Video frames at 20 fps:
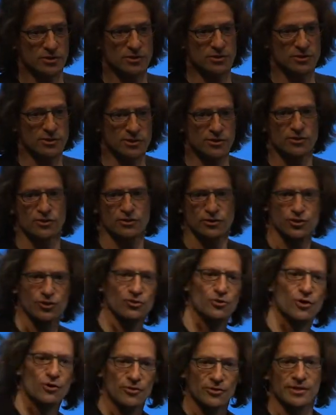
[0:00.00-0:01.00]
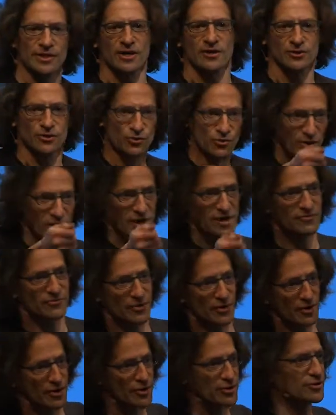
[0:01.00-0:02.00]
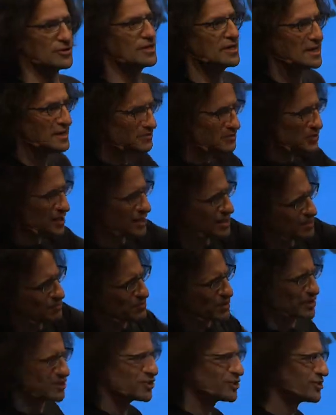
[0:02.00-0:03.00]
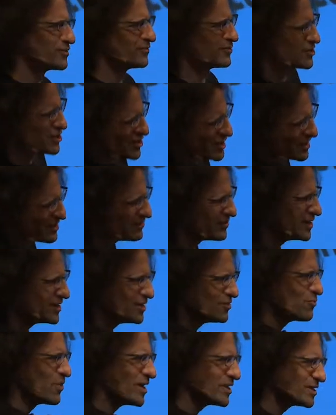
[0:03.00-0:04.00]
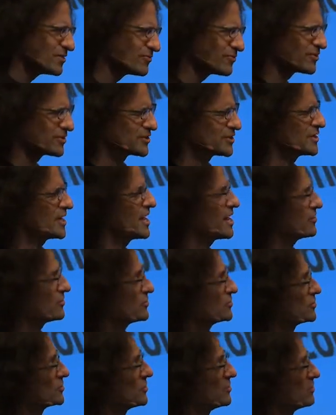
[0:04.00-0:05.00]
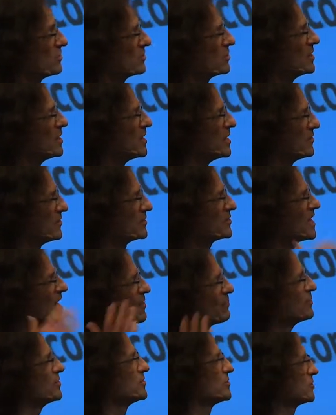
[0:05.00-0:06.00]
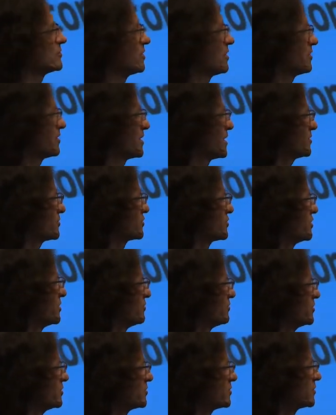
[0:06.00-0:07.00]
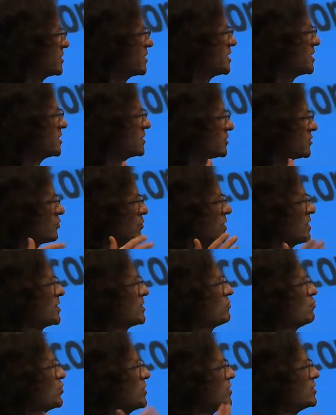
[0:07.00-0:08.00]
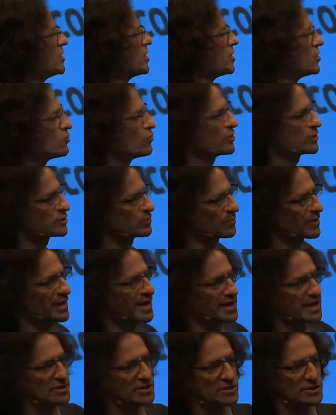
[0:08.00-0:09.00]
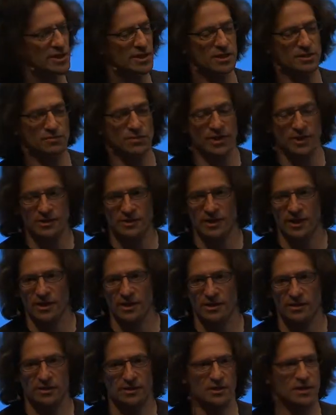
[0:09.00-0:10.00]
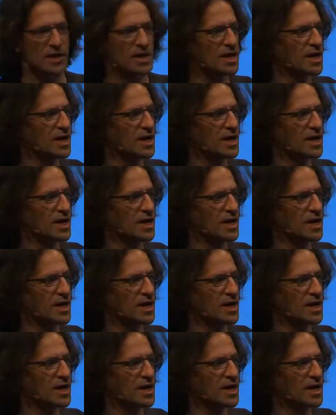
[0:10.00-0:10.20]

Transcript: So this is not you holding out your iPhone, taking pictures of your TV, waiting for the sound, and so on. This happens on our servers. So we know what's playing second by second,